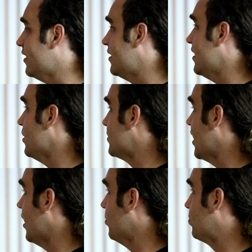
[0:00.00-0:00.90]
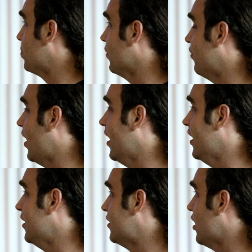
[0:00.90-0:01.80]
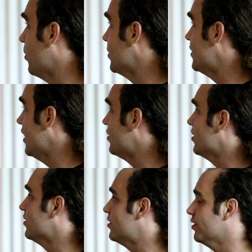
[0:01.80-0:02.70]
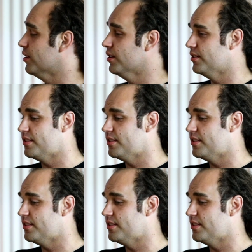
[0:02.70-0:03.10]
at the same time provide compensation to